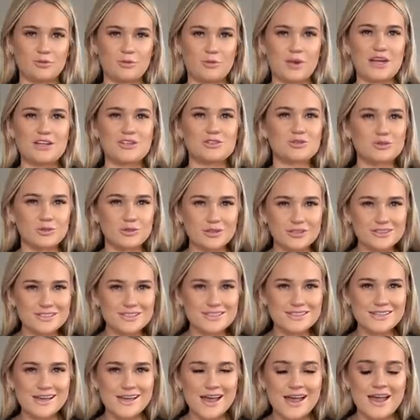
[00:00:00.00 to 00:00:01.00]
to wear
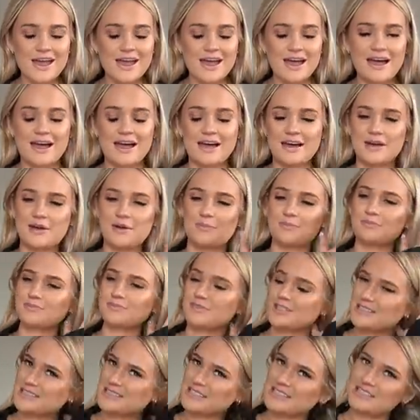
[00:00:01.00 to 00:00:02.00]
shorts because um,
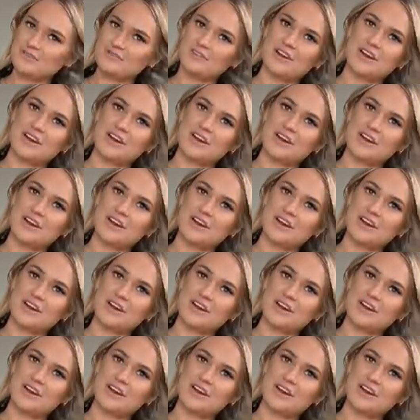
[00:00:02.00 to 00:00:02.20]
I just